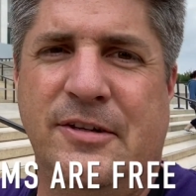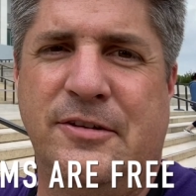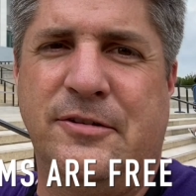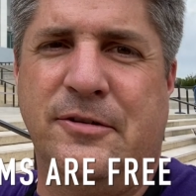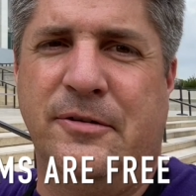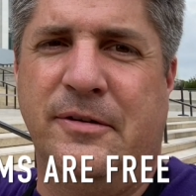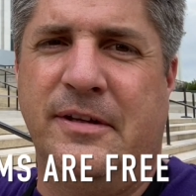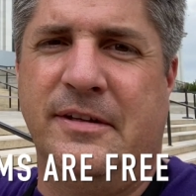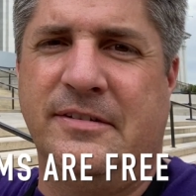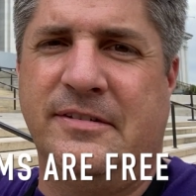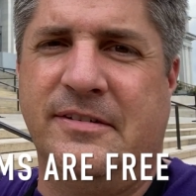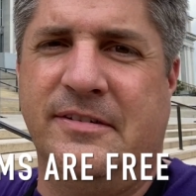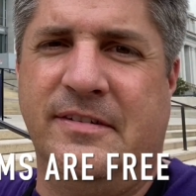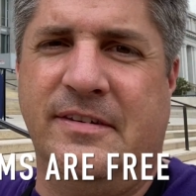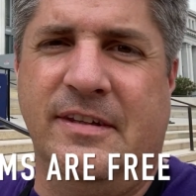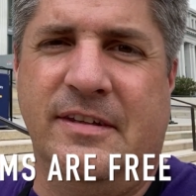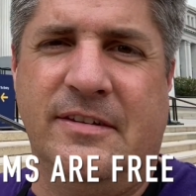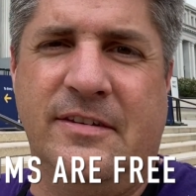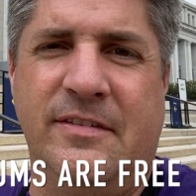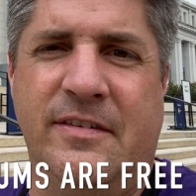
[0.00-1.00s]
So this
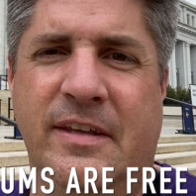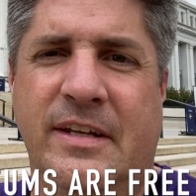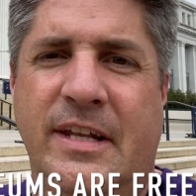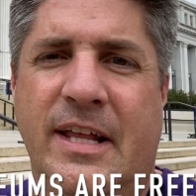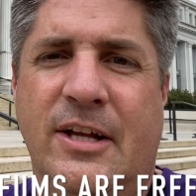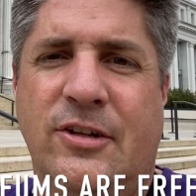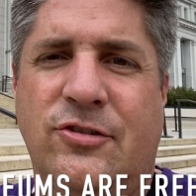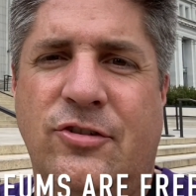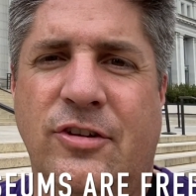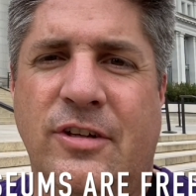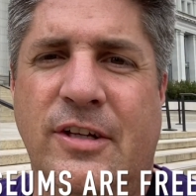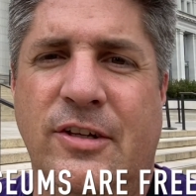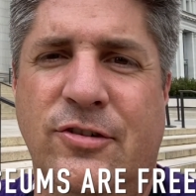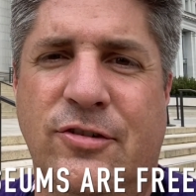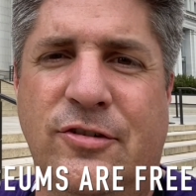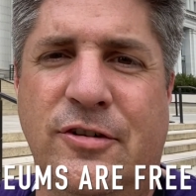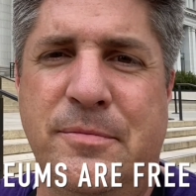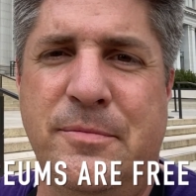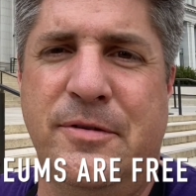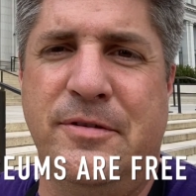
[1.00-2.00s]
is the Natural
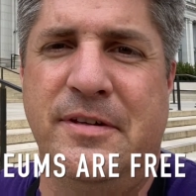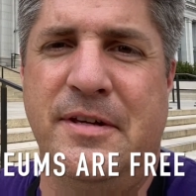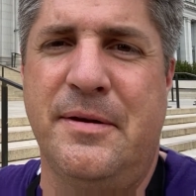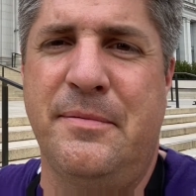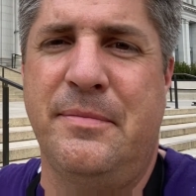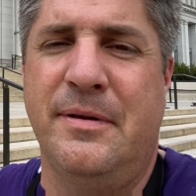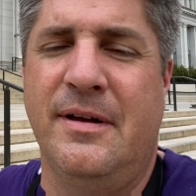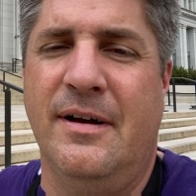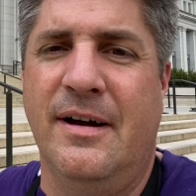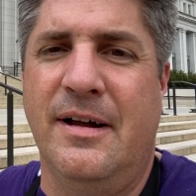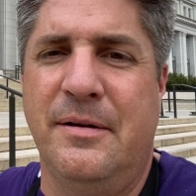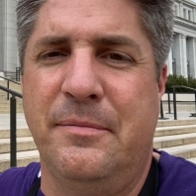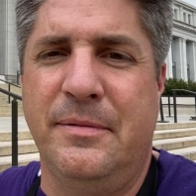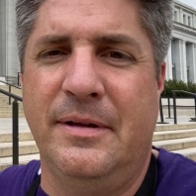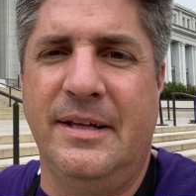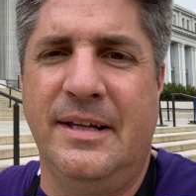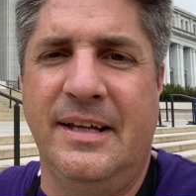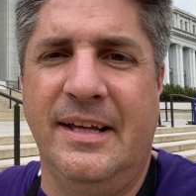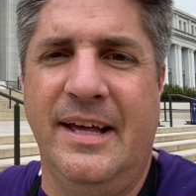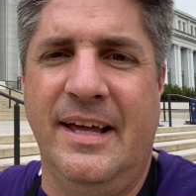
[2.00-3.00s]
History Museum behind
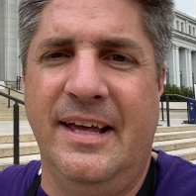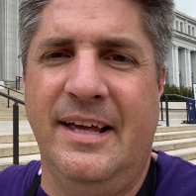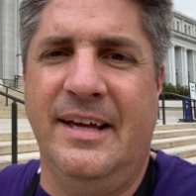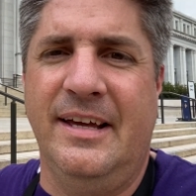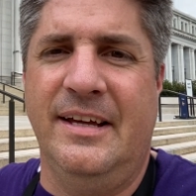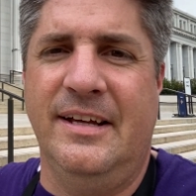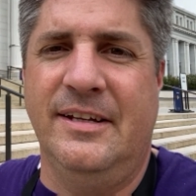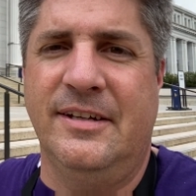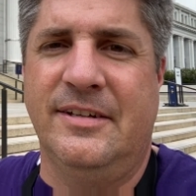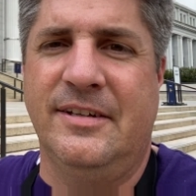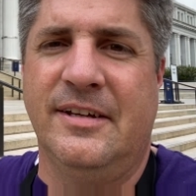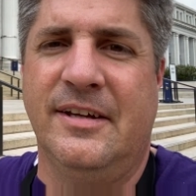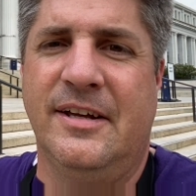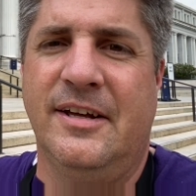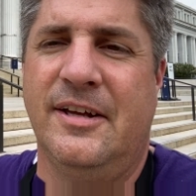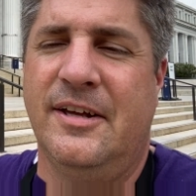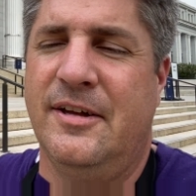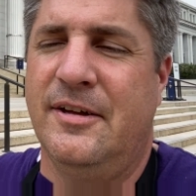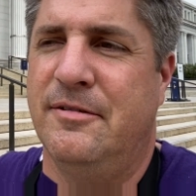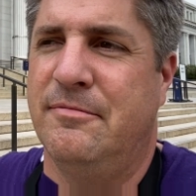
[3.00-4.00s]
me, and
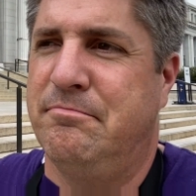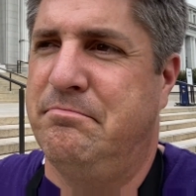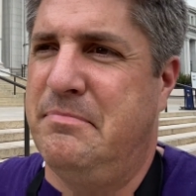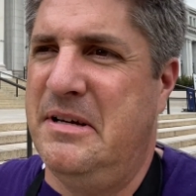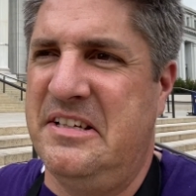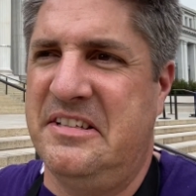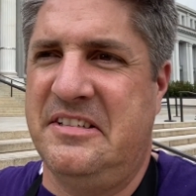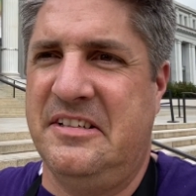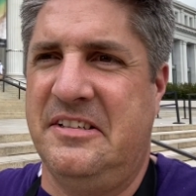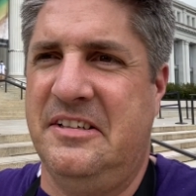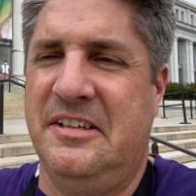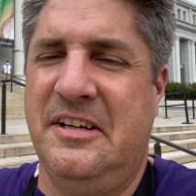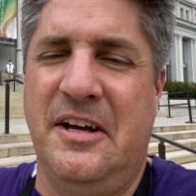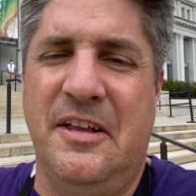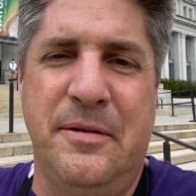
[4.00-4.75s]
basically all